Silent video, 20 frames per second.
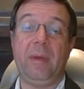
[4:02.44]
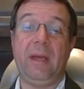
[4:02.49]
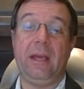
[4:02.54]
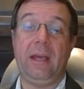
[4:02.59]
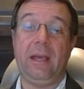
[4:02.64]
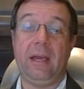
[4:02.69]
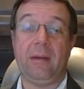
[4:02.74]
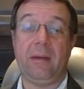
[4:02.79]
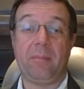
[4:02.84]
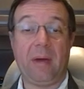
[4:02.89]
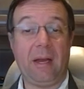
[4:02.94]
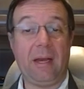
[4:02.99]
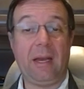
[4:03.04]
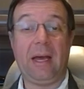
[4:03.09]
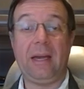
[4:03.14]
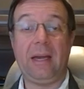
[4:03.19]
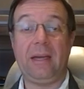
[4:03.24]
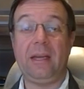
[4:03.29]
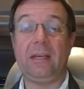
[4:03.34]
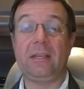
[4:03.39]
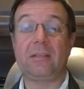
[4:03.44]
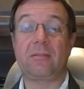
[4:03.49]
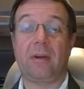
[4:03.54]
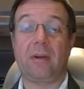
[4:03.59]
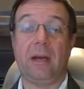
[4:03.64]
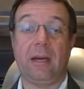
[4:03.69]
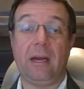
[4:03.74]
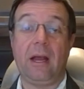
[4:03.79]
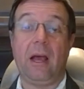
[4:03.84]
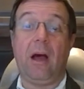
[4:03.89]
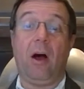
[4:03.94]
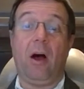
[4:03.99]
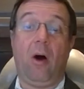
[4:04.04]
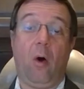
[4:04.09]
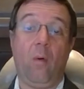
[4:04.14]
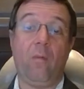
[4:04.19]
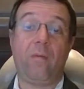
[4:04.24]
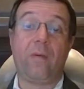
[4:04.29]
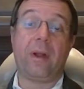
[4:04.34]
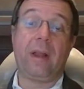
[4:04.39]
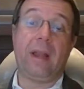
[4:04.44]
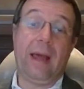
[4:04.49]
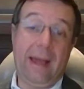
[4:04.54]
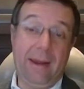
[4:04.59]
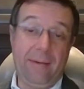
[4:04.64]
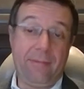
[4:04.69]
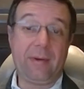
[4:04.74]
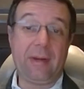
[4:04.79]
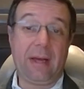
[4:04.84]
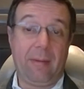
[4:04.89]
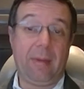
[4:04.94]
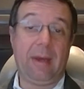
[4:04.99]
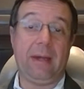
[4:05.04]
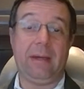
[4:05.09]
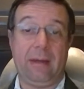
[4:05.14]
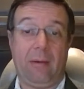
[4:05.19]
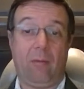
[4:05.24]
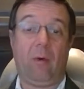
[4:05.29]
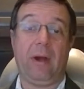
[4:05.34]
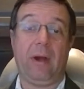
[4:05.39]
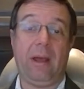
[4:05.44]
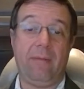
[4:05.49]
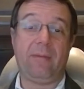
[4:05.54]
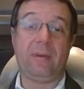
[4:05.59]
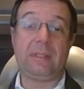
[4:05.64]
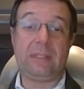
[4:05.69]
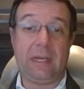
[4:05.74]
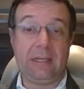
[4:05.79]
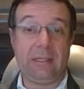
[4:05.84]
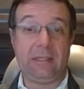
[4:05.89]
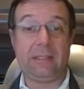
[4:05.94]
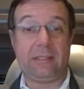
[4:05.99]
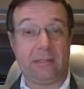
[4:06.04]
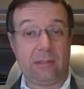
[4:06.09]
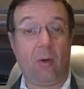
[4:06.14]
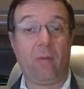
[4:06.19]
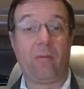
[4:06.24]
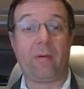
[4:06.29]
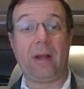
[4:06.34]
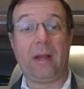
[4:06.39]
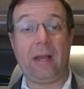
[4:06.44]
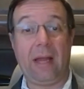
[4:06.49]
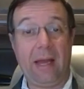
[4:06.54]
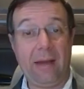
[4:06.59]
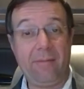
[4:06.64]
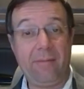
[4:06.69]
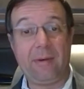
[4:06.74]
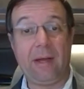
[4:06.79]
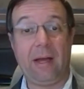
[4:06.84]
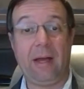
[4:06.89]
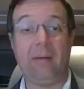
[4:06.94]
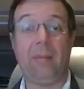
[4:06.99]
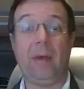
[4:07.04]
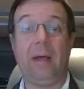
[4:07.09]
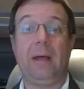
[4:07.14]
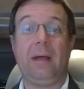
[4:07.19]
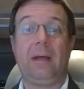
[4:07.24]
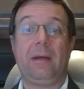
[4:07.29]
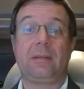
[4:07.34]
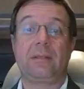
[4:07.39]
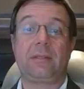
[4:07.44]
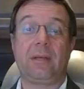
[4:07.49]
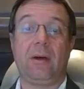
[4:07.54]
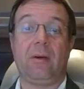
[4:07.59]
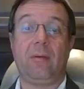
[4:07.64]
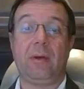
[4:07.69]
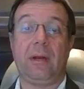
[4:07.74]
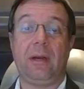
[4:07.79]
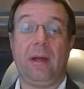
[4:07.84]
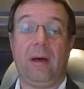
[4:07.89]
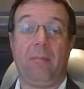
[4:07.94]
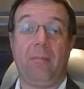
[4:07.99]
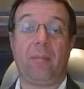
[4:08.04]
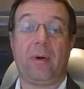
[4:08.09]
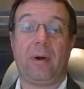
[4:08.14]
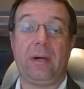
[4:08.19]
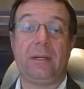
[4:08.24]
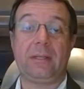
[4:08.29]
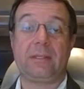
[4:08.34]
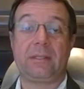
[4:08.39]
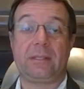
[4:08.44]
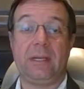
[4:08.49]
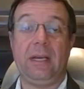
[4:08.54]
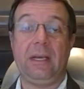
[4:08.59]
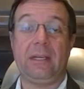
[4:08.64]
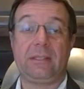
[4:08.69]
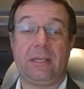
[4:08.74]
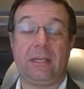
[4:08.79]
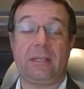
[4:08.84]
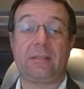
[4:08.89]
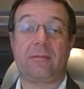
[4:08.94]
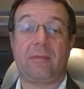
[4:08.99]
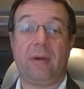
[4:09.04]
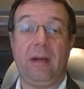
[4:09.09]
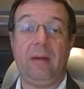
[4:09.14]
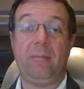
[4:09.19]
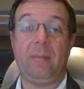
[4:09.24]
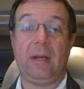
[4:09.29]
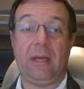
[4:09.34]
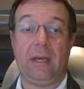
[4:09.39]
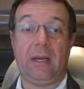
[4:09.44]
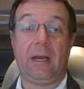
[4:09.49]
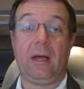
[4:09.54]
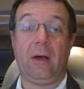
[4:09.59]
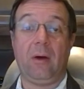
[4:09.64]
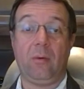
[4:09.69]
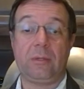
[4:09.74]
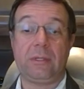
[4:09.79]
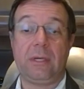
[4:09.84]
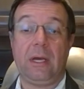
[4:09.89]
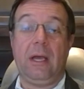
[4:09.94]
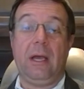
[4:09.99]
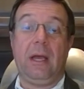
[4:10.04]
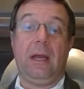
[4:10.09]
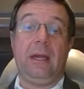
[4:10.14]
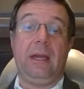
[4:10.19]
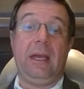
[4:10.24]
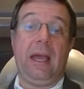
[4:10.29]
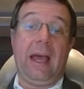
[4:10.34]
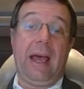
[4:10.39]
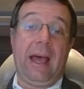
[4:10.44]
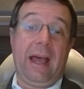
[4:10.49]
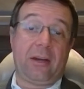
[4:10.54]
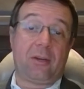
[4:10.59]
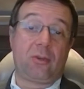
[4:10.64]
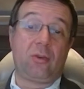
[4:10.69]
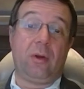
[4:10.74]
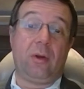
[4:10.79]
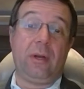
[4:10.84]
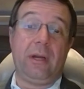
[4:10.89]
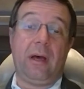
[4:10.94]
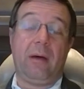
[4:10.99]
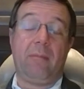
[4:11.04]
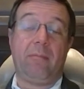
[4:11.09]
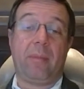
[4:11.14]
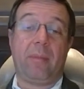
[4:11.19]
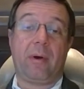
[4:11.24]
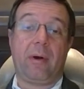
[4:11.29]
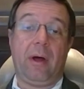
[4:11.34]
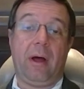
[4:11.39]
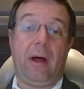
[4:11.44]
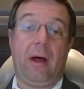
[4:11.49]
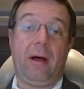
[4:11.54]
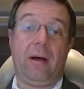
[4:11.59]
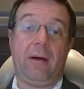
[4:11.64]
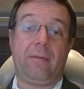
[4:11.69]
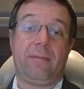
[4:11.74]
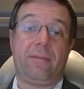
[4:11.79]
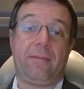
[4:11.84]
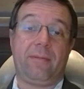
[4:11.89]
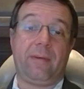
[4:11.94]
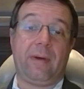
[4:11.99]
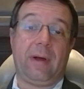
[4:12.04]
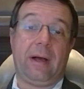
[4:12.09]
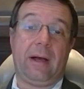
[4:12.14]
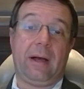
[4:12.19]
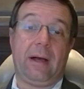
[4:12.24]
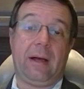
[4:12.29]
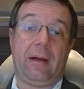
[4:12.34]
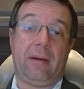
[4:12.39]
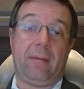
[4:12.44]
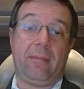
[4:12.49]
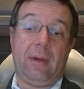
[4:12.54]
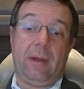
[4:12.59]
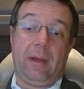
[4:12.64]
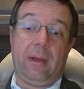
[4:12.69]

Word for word: being hit by lightning strike over lifetime, I want to emphasize this is over lifetime. So the number is it's extremely close. The actual number of uh,